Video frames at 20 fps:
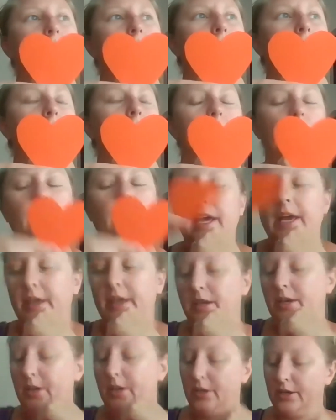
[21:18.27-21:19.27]
Okay,
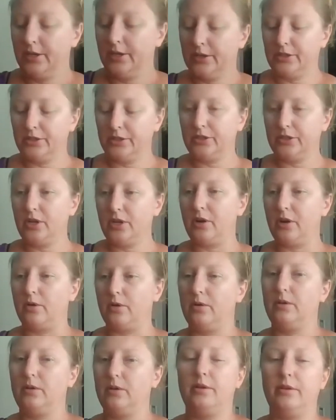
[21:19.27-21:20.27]

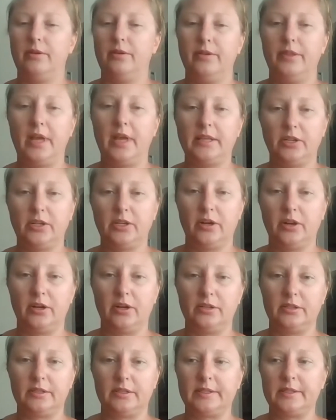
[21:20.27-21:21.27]
so that's
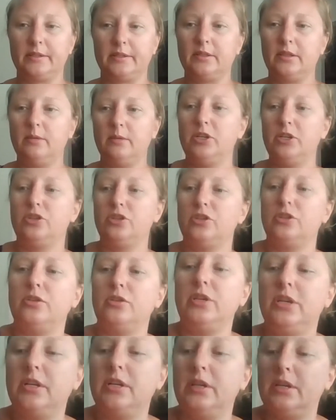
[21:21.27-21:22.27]
hearts. Let me show
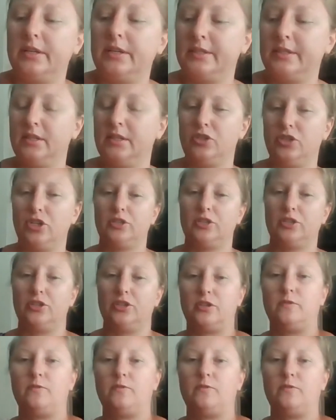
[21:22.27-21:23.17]
you a suggestion for